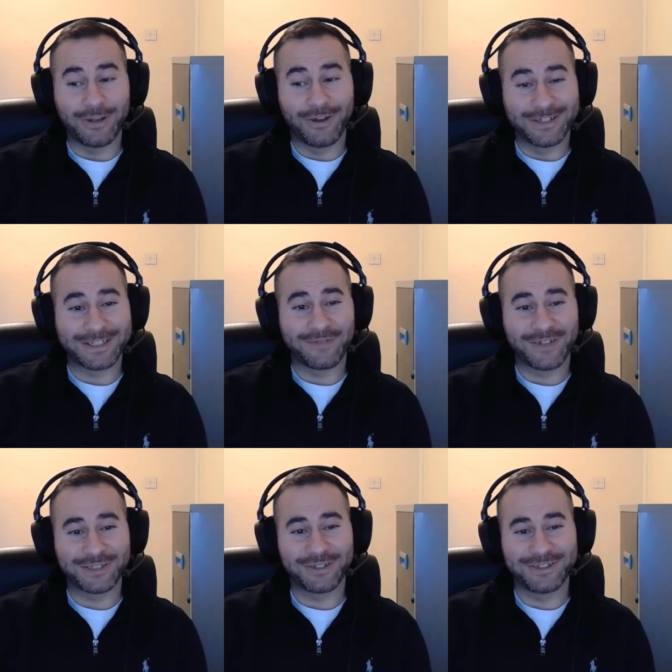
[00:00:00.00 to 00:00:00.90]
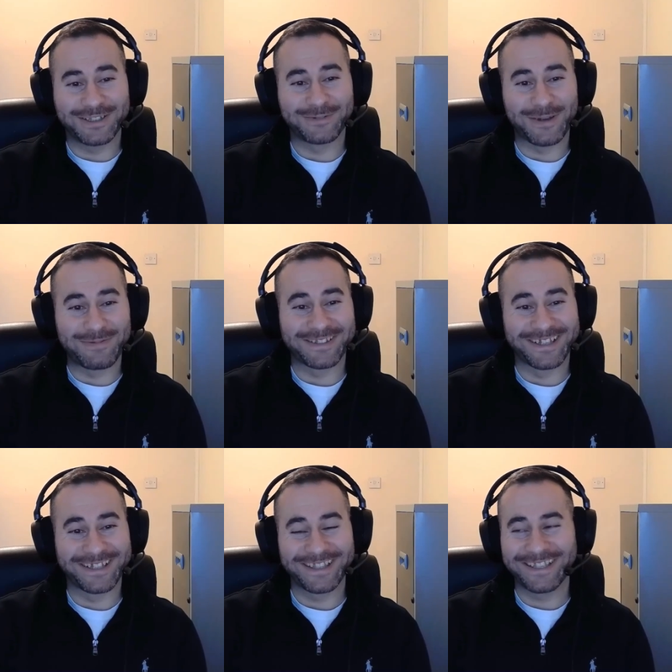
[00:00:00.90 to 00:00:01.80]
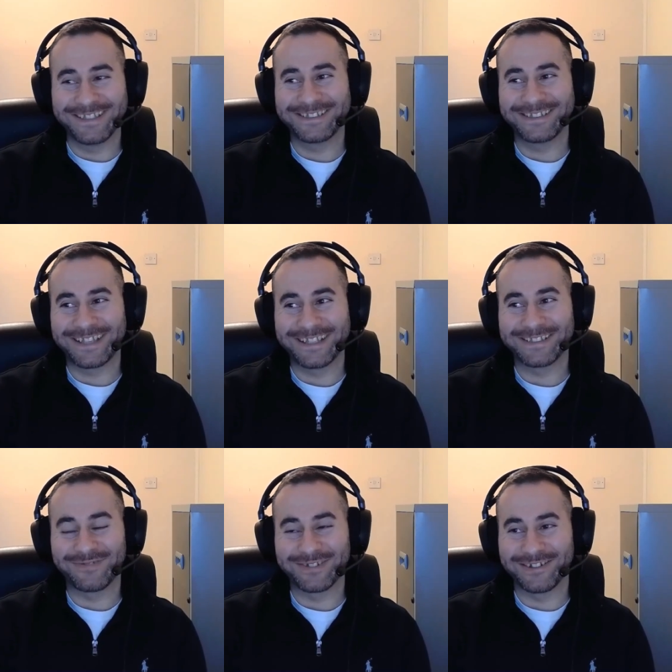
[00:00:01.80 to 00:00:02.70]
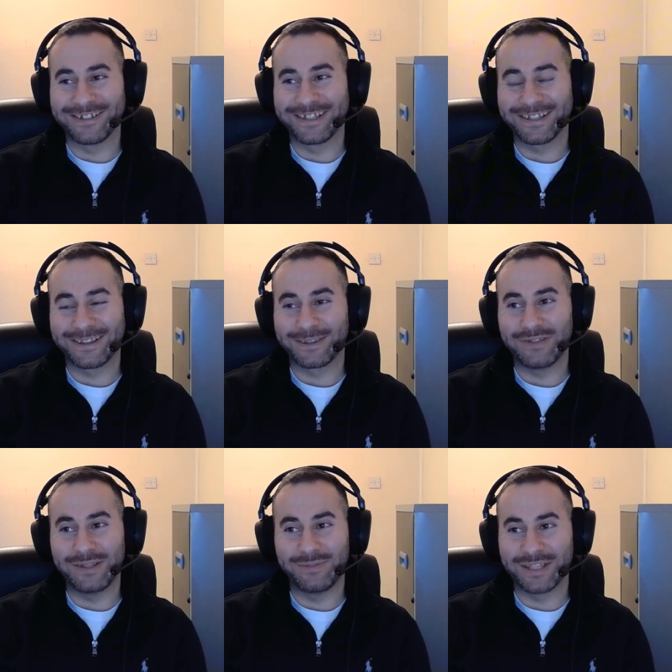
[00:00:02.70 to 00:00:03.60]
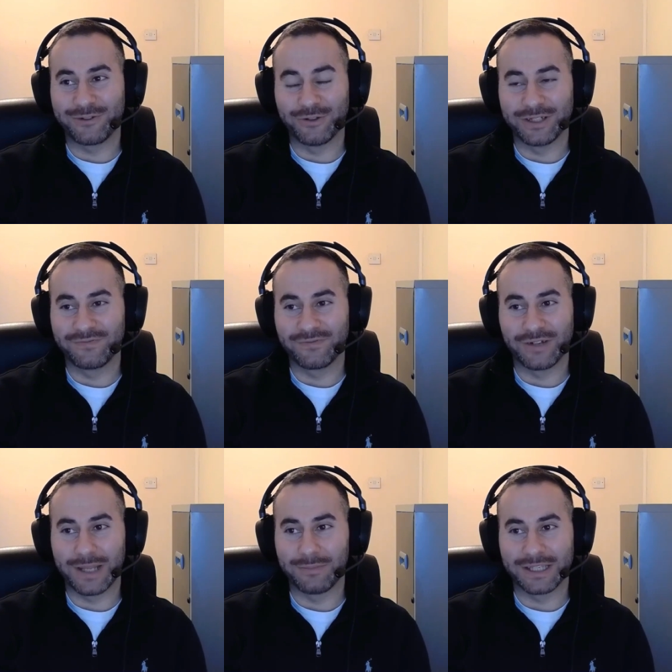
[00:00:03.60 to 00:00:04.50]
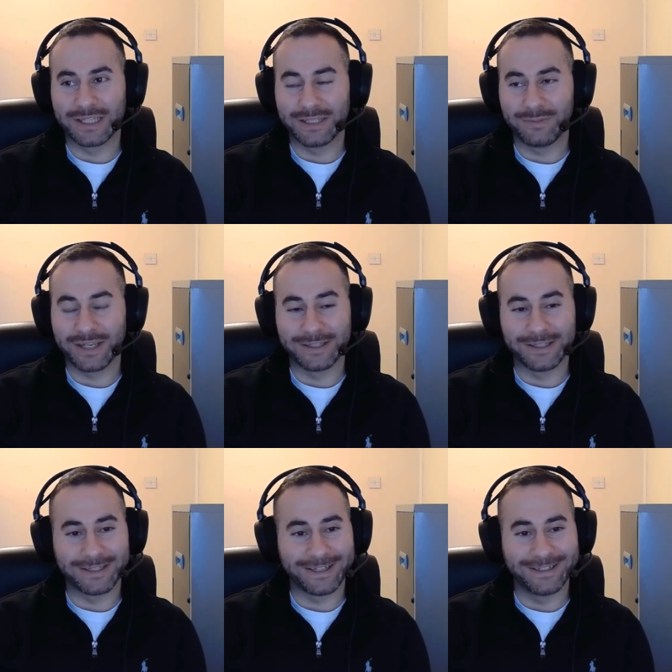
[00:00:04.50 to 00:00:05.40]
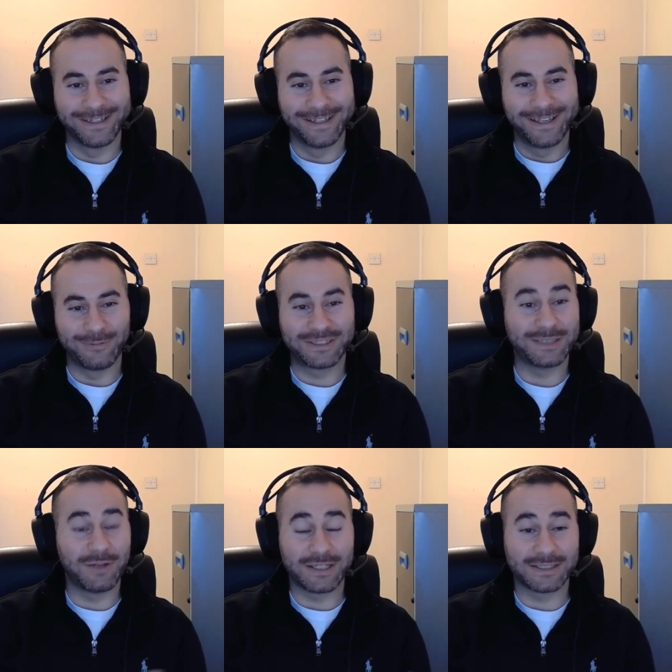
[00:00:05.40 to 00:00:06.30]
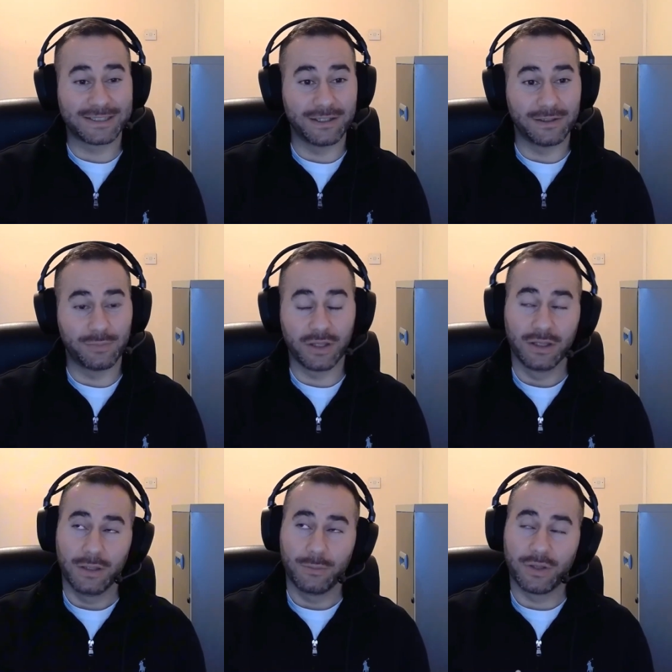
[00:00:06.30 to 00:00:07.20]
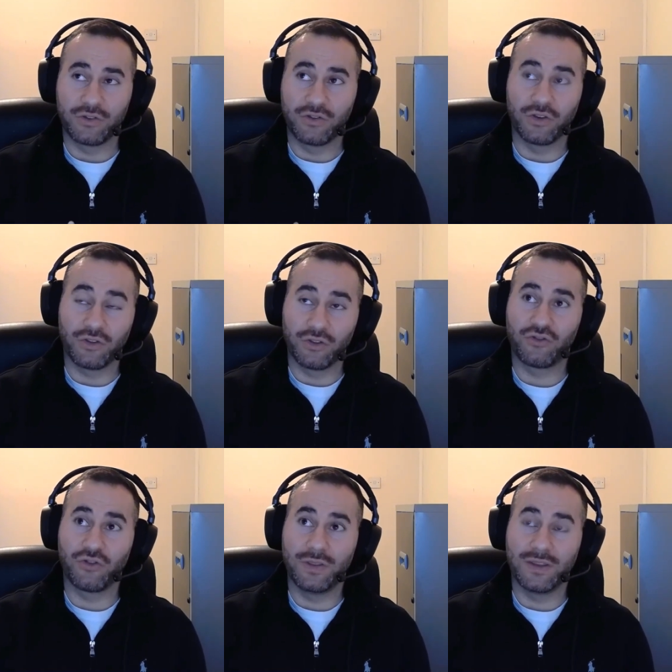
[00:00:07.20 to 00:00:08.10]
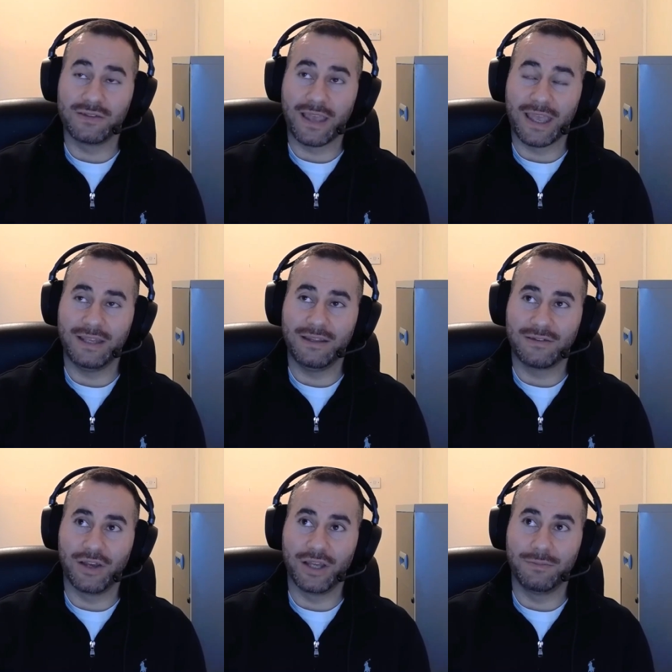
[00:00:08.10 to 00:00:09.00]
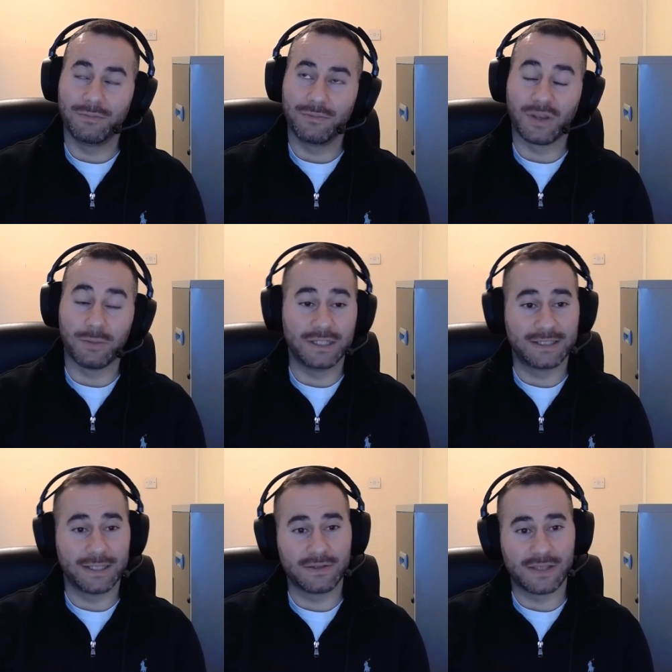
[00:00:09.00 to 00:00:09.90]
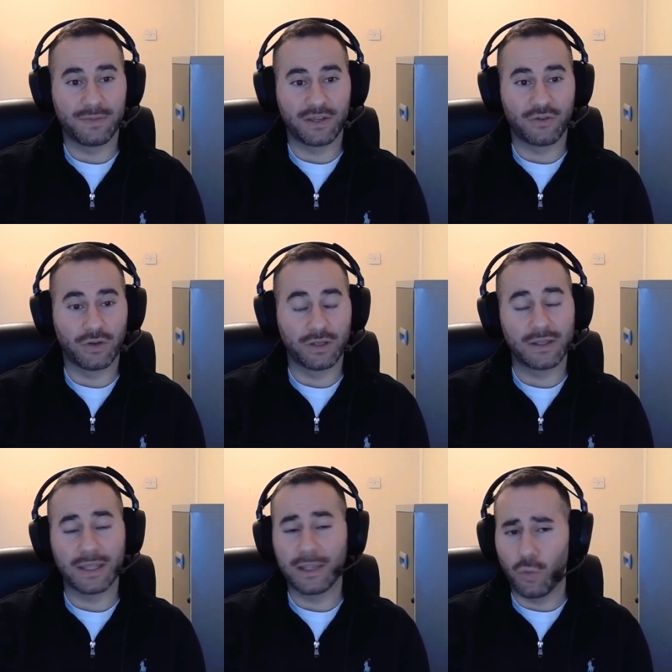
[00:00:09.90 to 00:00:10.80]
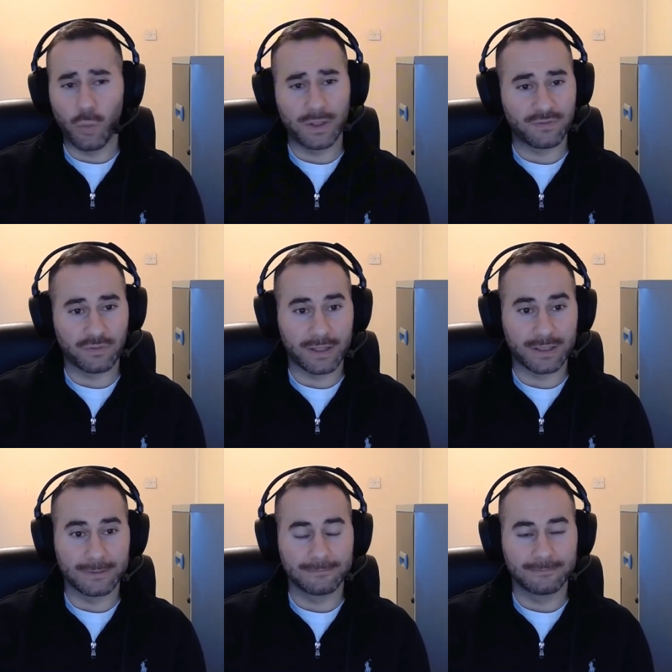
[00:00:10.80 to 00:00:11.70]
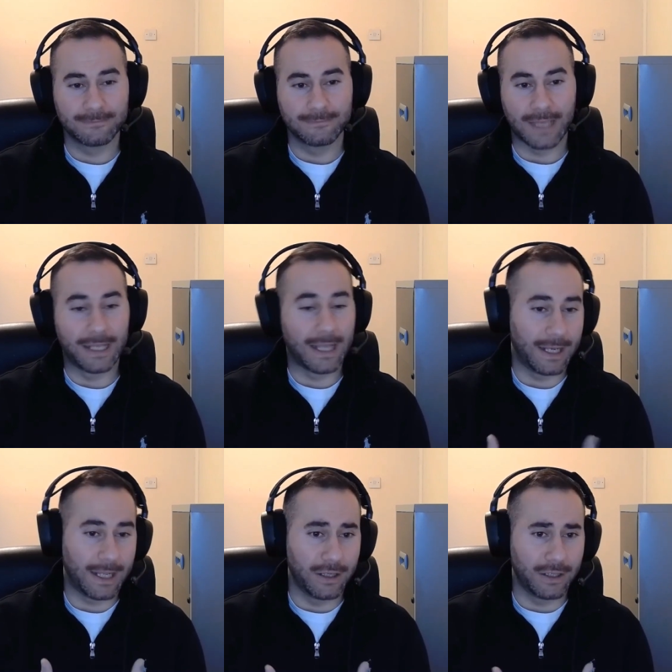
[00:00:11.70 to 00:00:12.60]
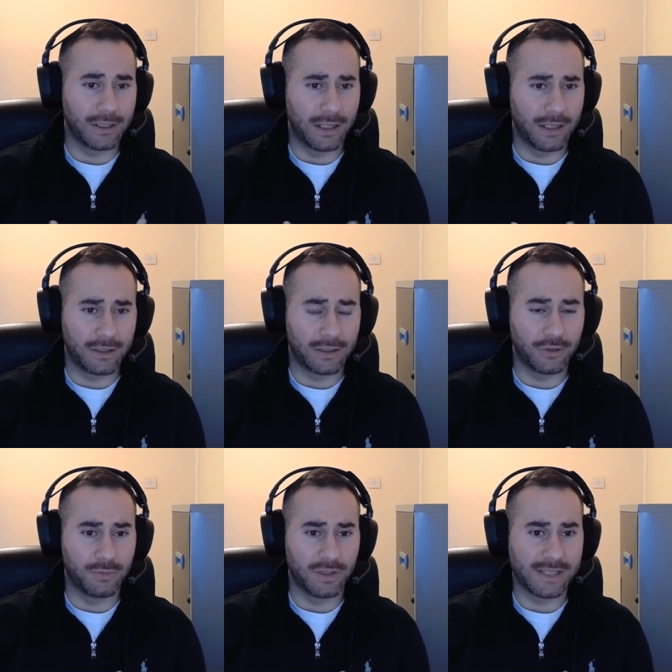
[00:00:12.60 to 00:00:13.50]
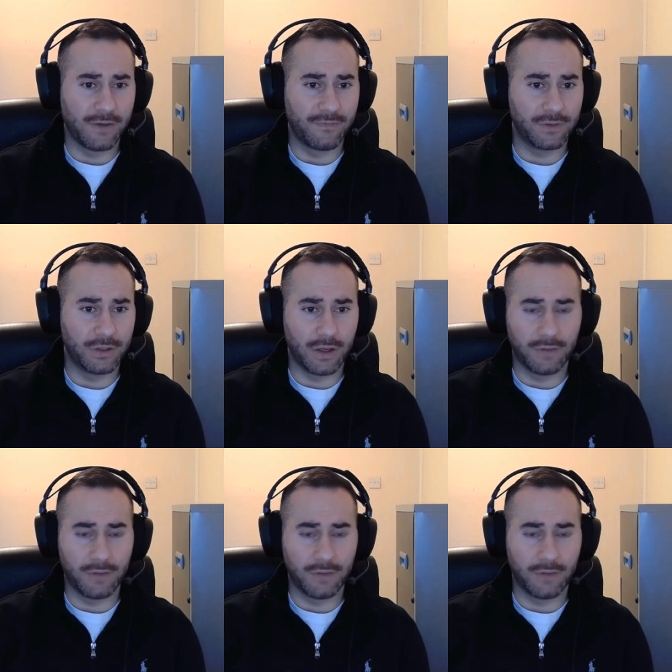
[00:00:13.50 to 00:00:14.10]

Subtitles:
Honestly, if I showed you this website, they used to take something like 3 Bitcoin for a Lamborghini back in the day, which seemed like a steal, but the truth is, anytime somebody sells their Bitcoin, they always regret it. And I include myself.